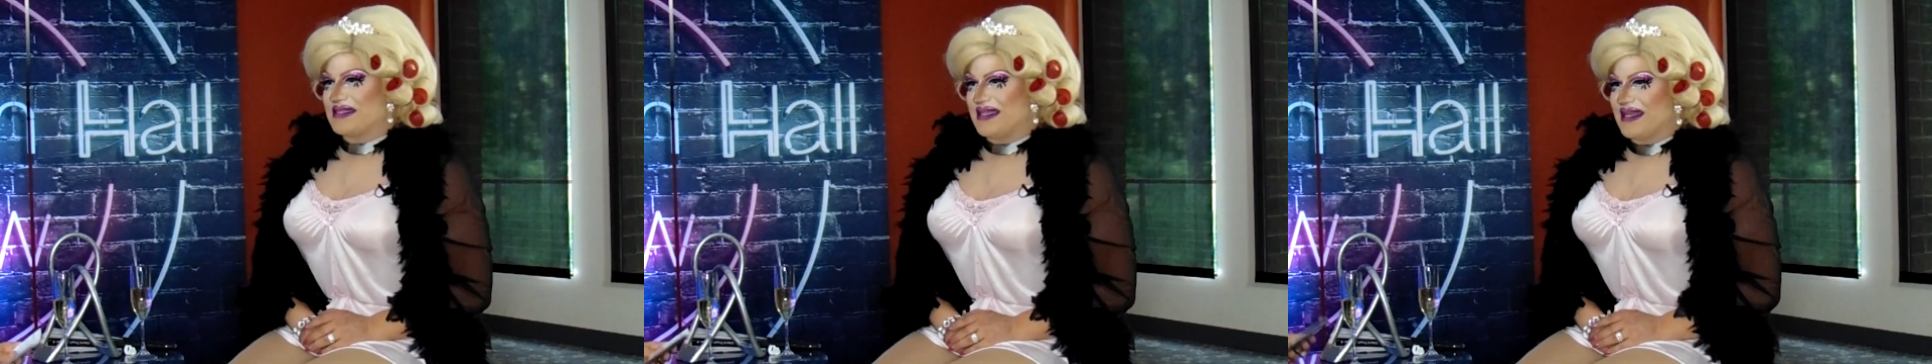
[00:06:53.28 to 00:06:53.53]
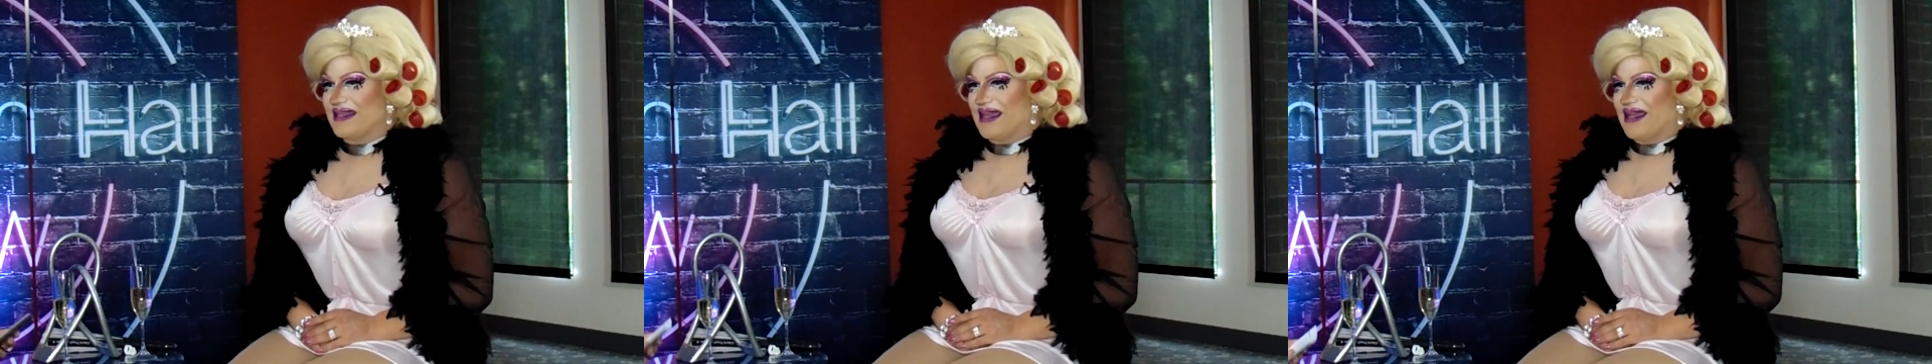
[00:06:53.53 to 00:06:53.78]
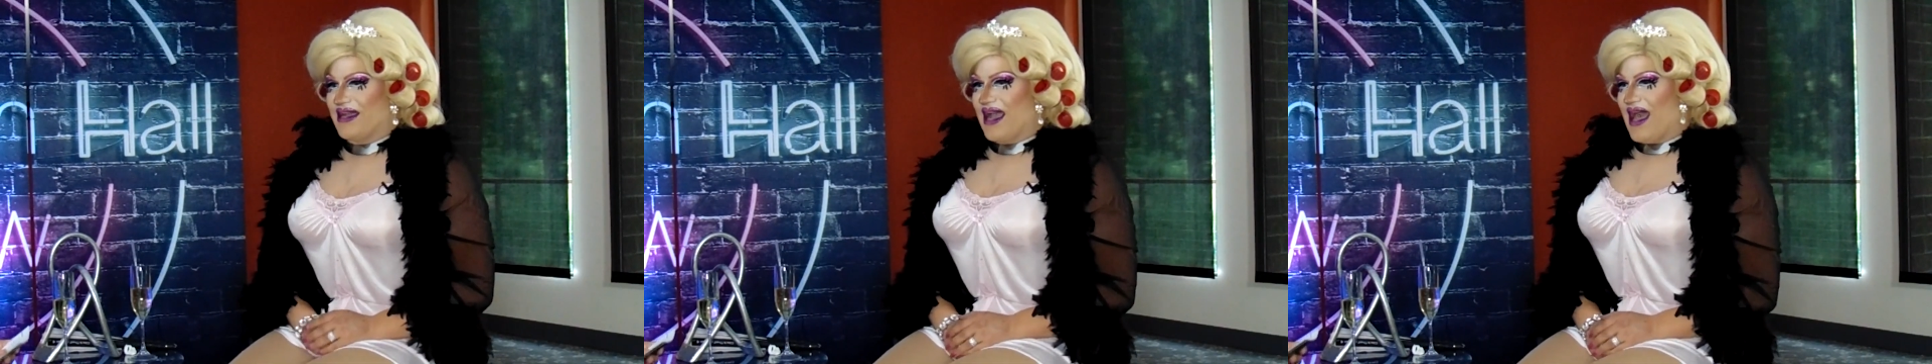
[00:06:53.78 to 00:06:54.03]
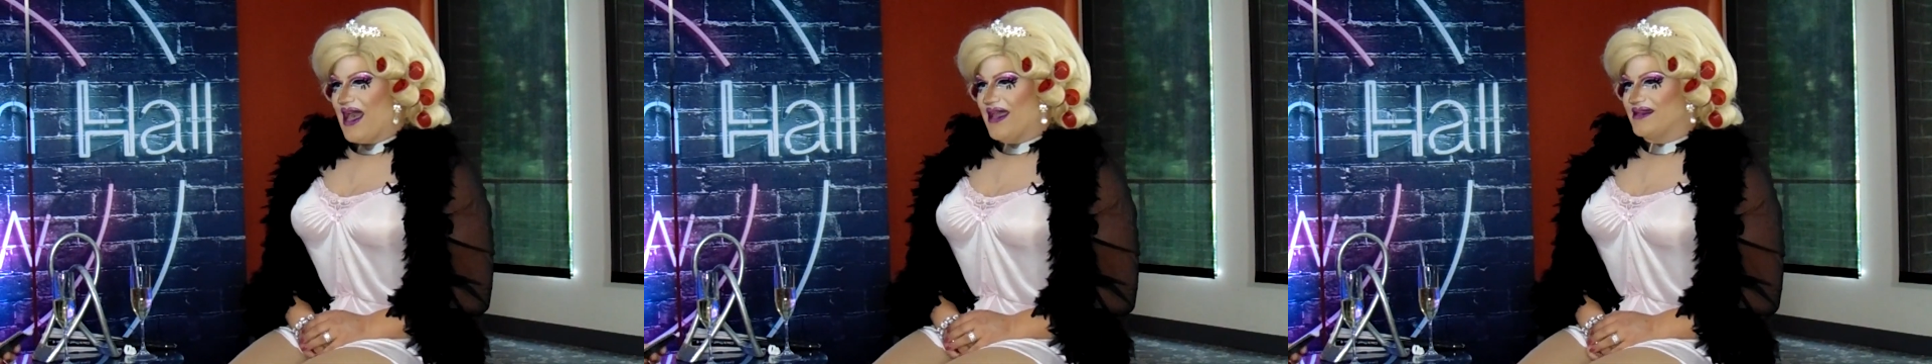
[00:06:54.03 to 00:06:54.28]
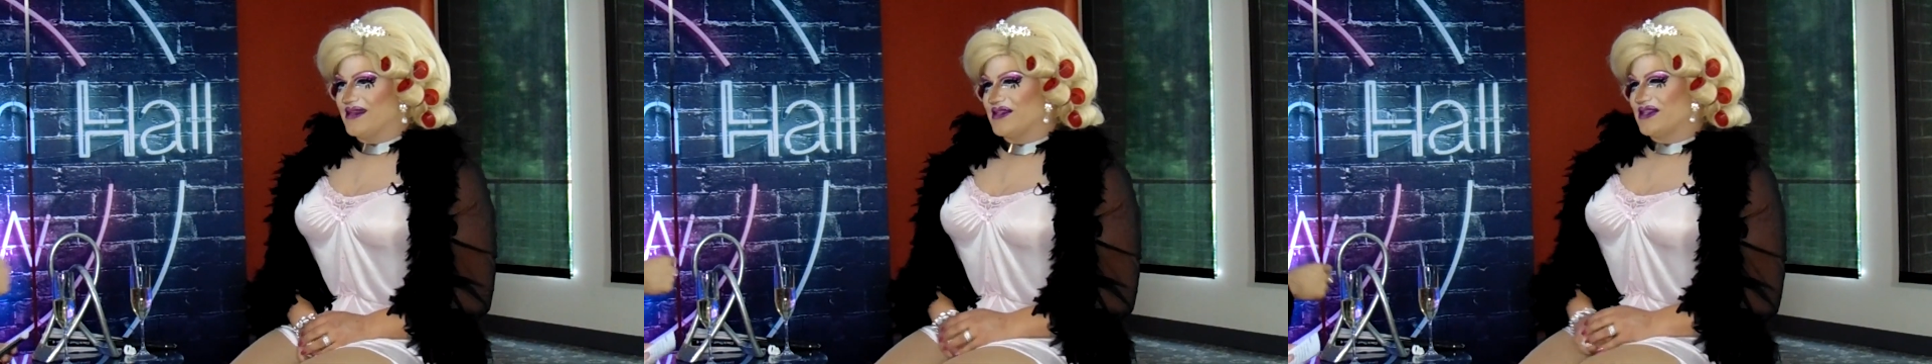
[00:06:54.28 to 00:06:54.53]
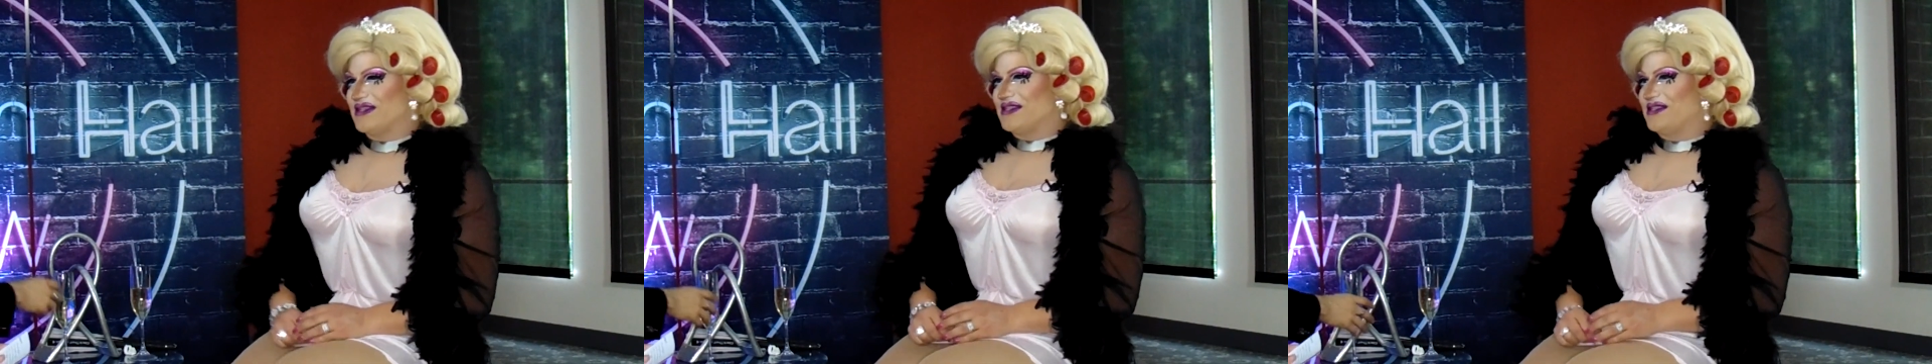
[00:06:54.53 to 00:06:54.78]
we were sitting there,
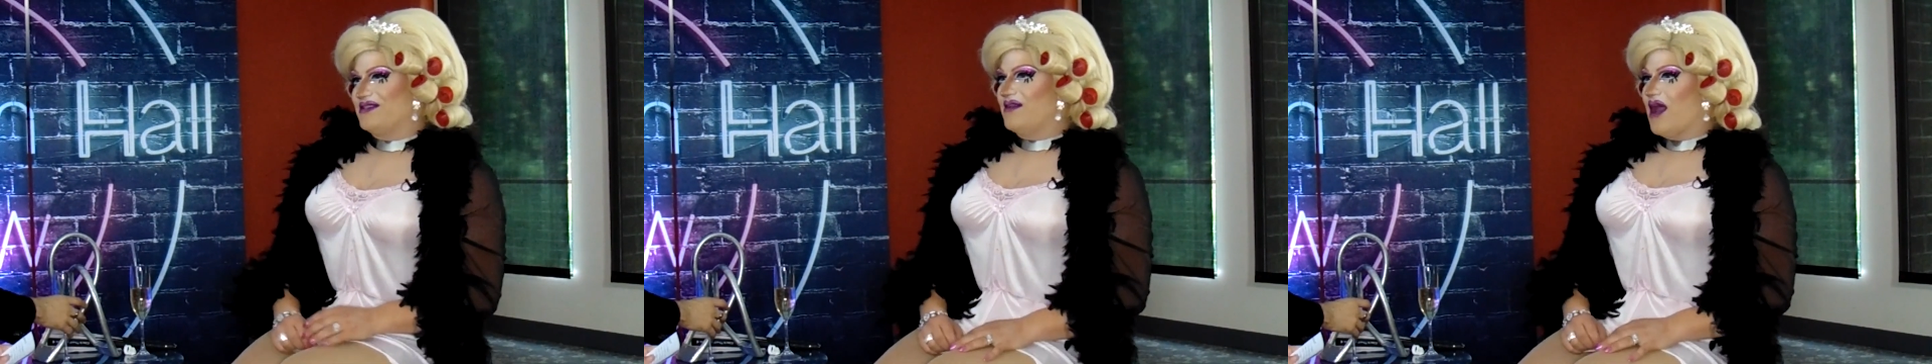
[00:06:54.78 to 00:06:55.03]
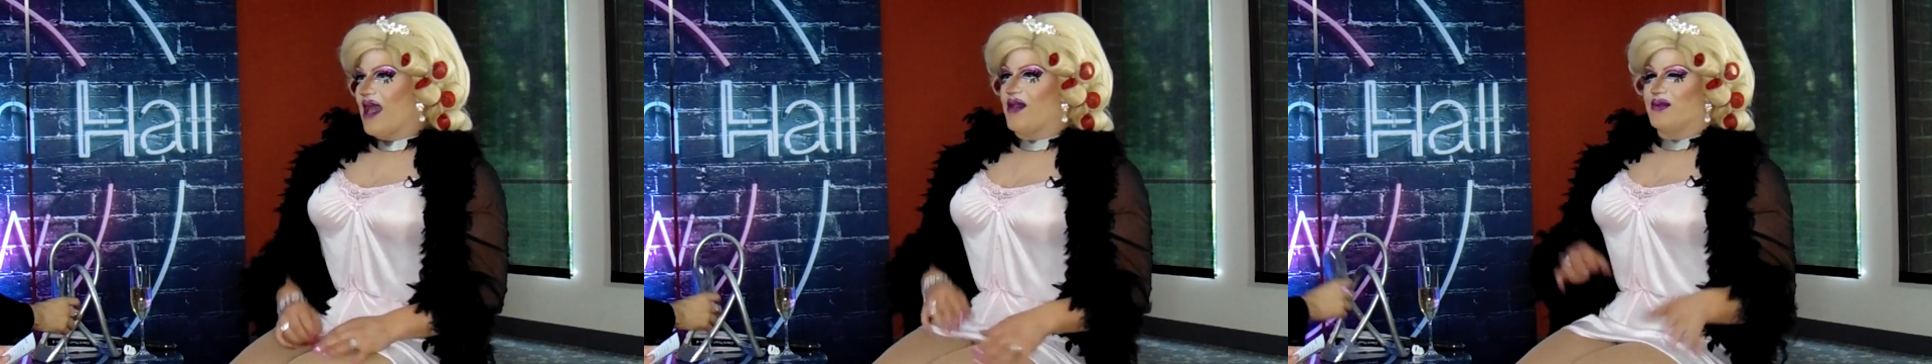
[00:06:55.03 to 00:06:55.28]
and I